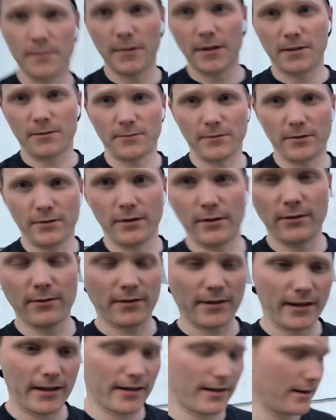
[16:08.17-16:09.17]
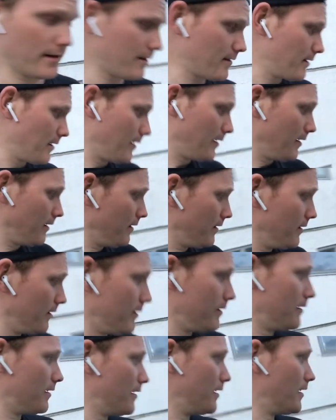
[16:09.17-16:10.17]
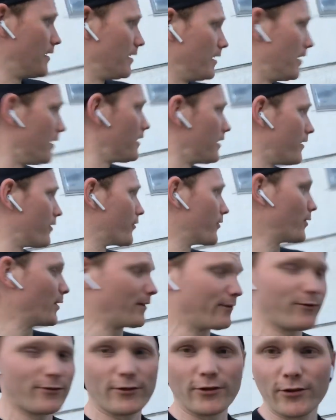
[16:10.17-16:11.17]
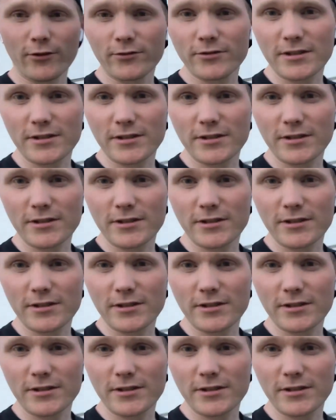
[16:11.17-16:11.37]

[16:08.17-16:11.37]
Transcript: But when you look at it, you have no